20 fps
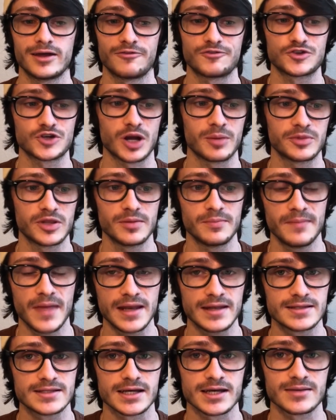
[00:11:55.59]
I've dropped it
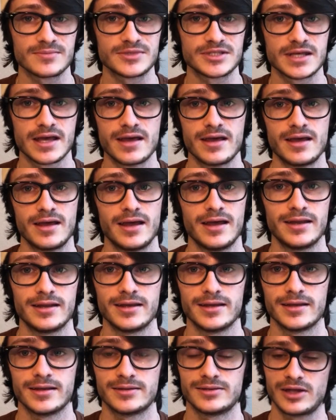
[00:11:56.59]
many times, and
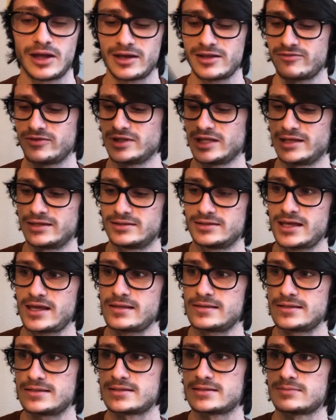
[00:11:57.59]
not even like
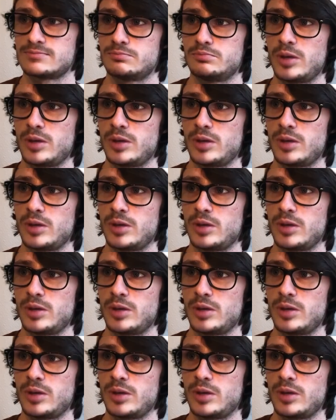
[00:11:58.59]
dents,